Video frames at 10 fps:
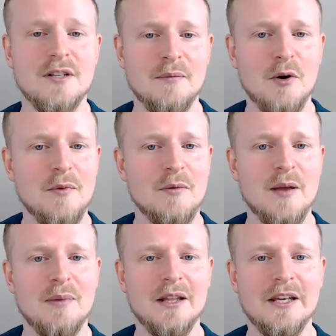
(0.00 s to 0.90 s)
And the moment
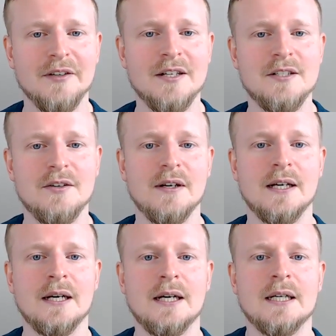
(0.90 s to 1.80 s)
we believe into it,
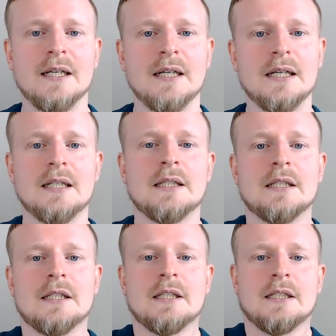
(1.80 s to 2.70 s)

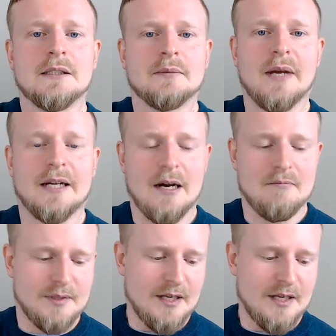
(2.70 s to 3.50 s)
becomes